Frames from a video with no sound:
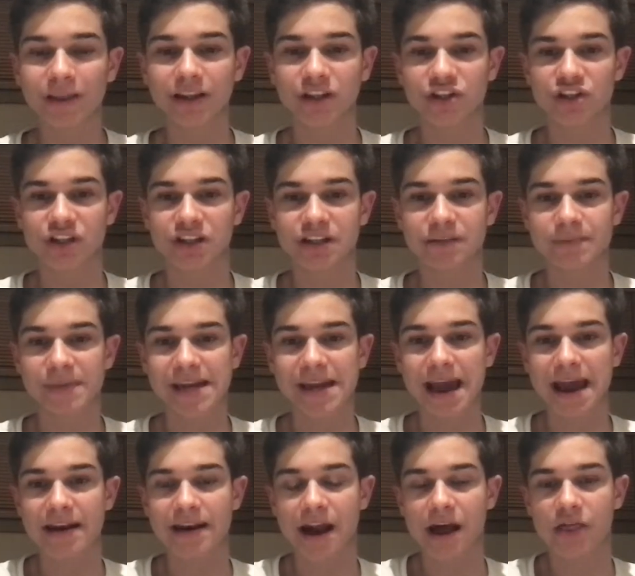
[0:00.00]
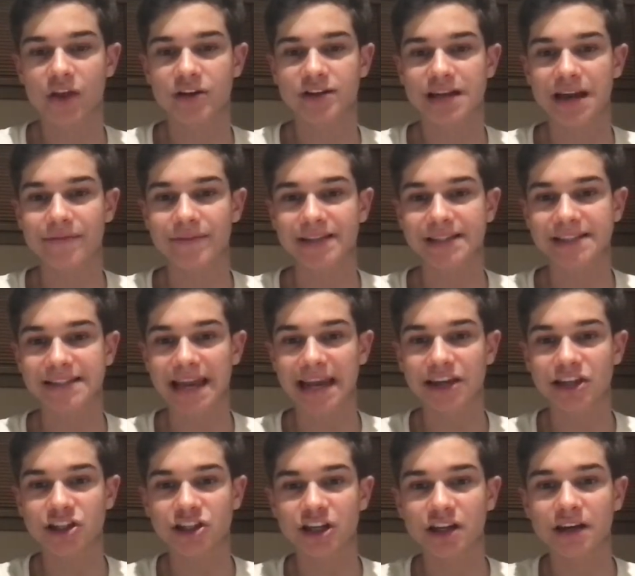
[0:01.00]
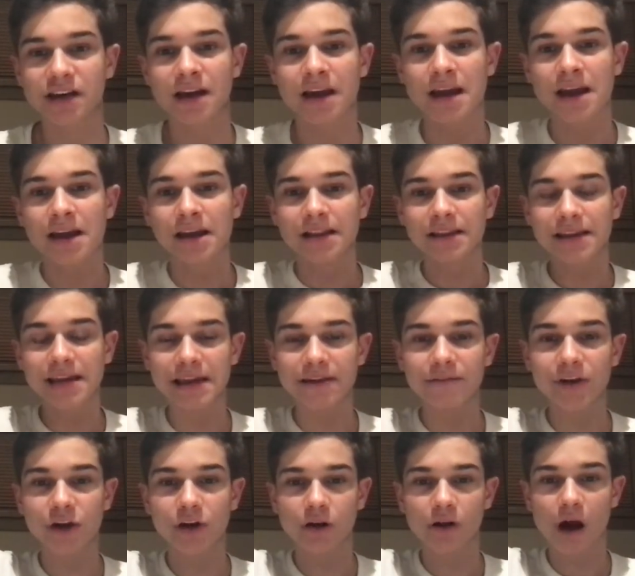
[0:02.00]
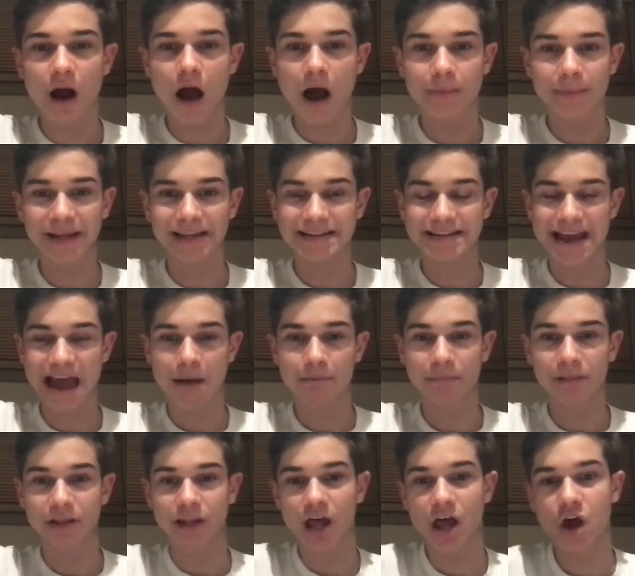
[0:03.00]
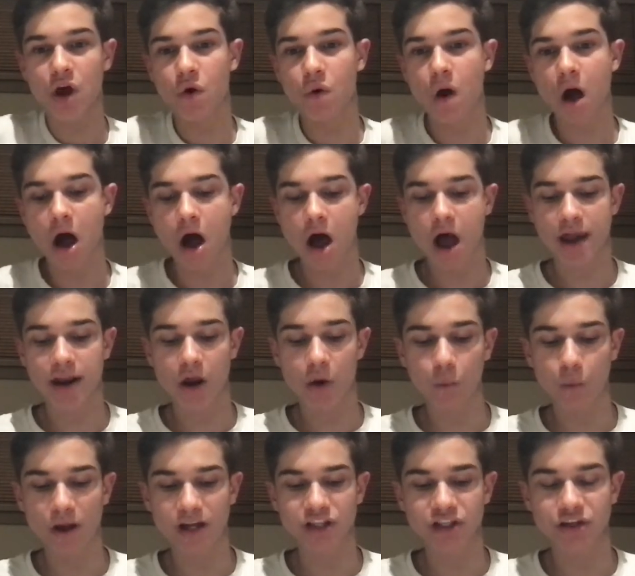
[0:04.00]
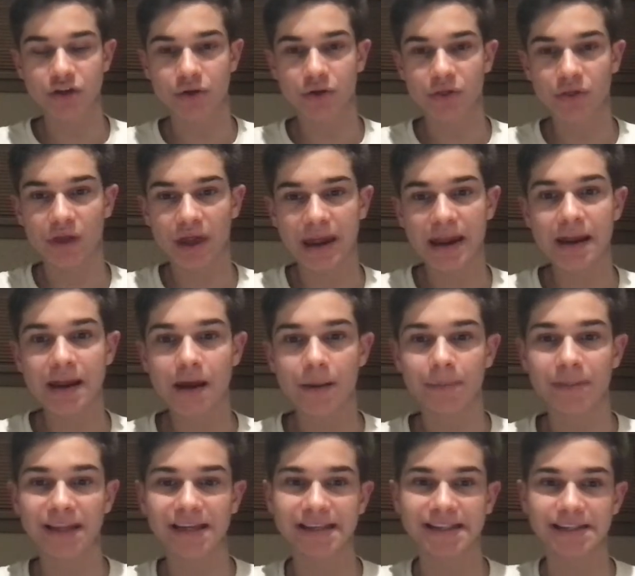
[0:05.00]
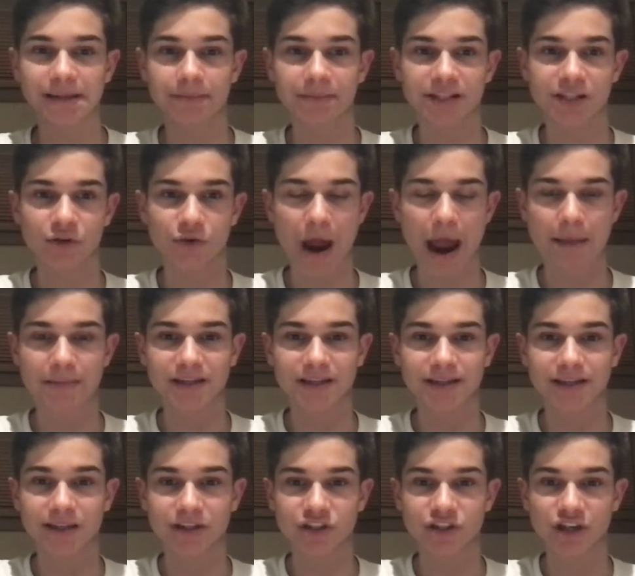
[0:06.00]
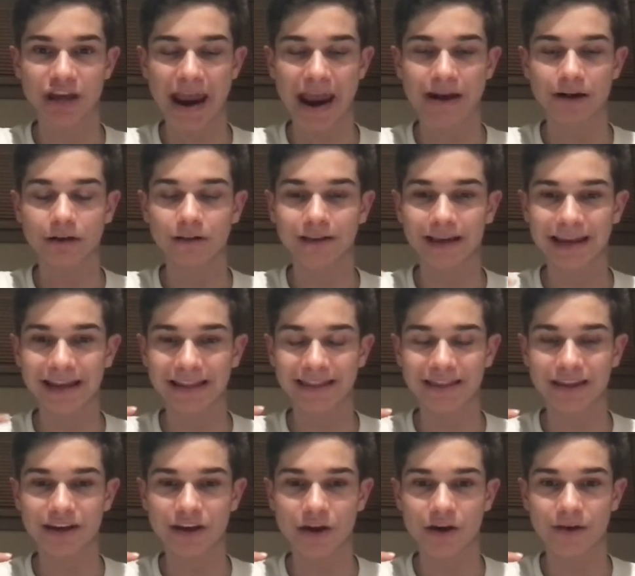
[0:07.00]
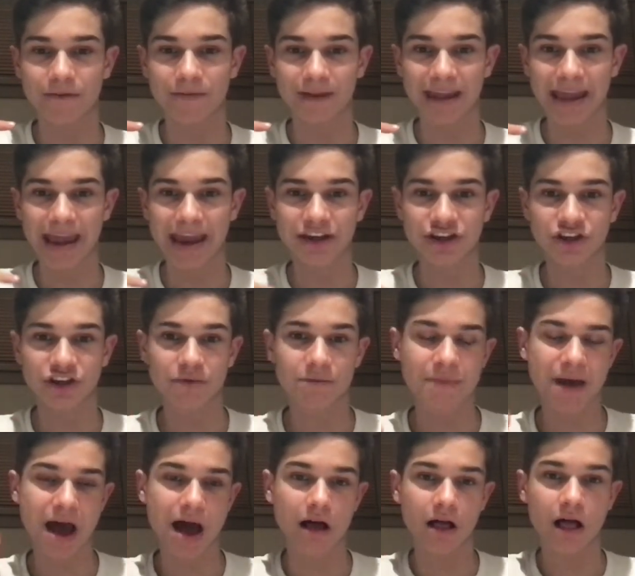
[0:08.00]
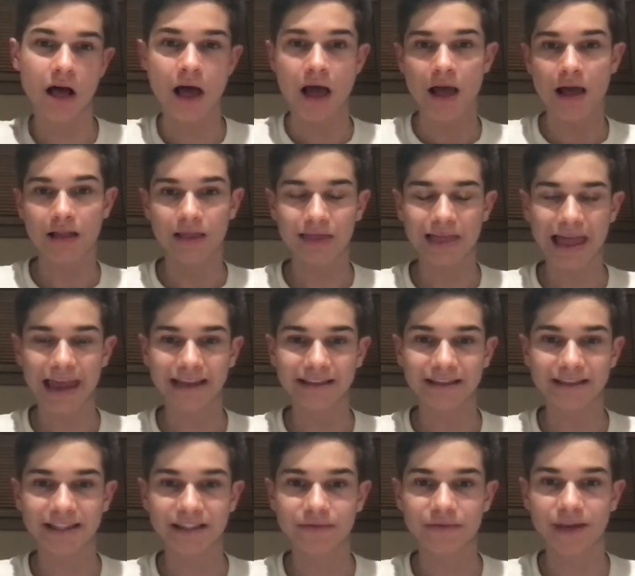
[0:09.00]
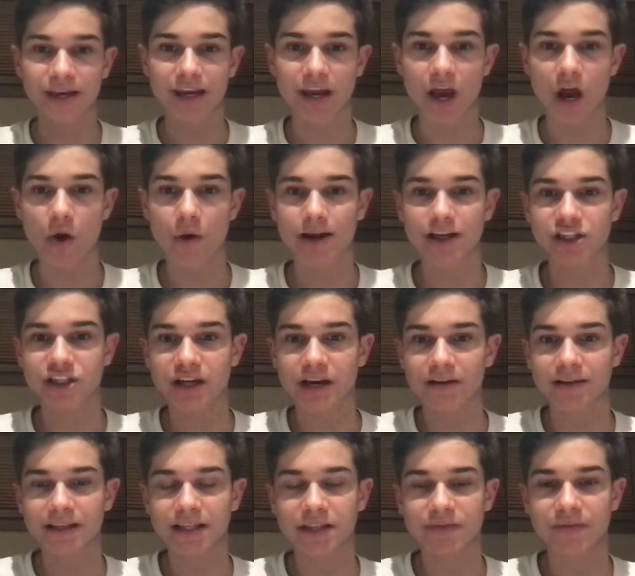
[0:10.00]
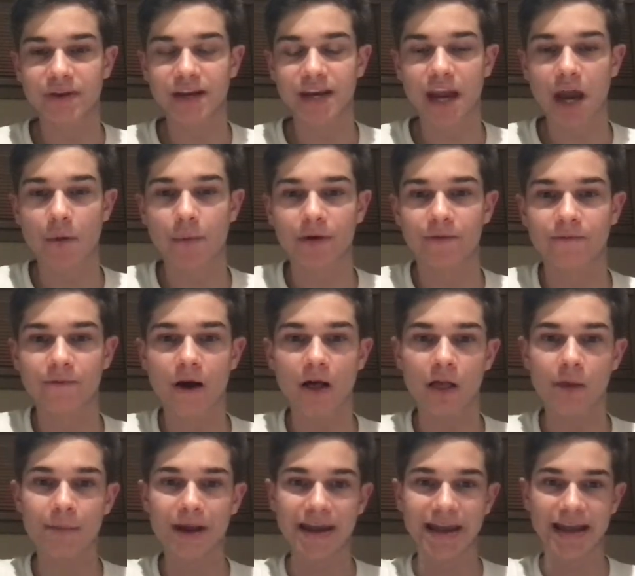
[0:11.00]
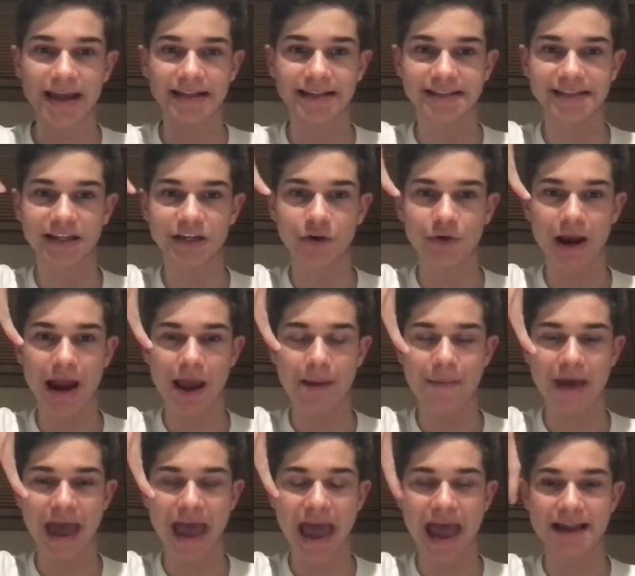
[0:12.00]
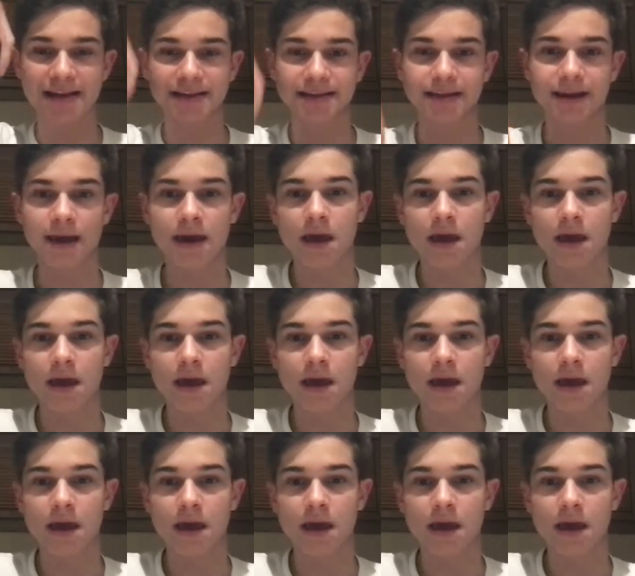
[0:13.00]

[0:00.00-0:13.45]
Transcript: it just be another devastation? Leave your comment down below on what you think. Please subscribe to this channel, hit the notification bell, like this video, share this video, and follow my Instagram at